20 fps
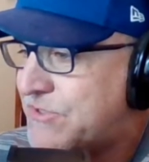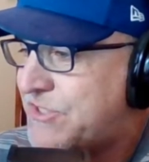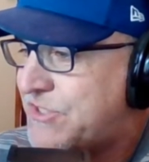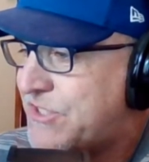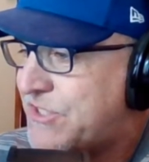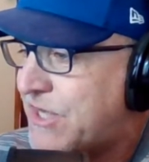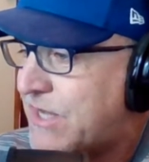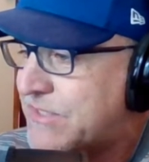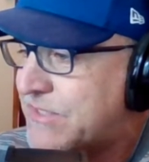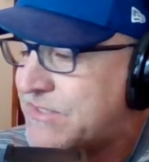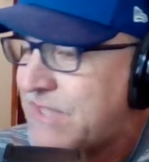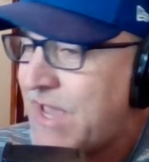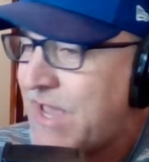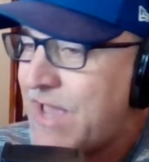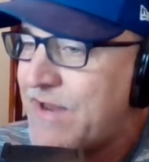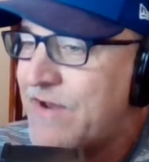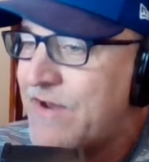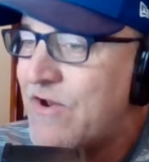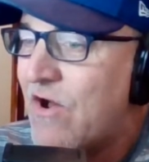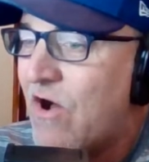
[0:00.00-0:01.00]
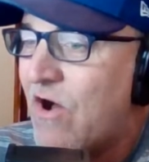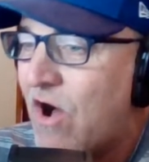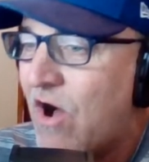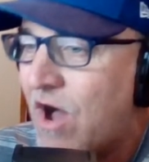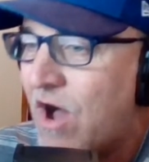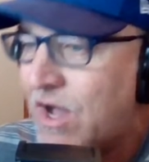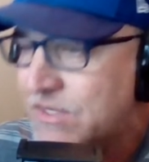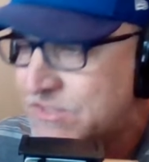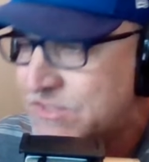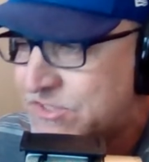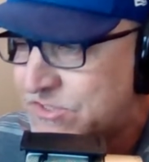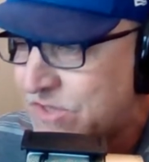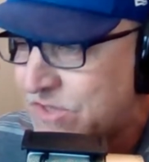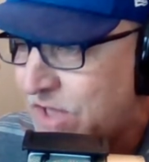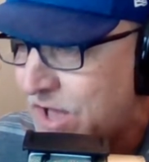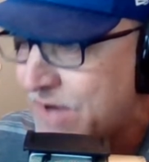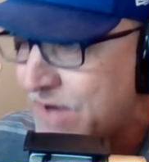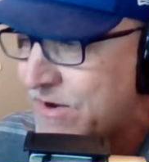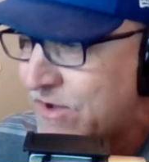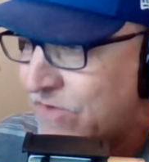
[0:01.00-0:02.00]
just had an
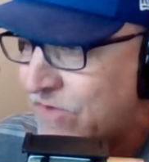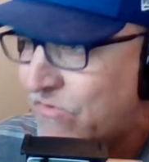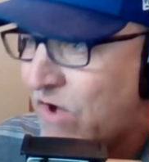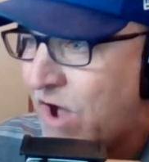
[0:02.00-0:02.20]
onslaught of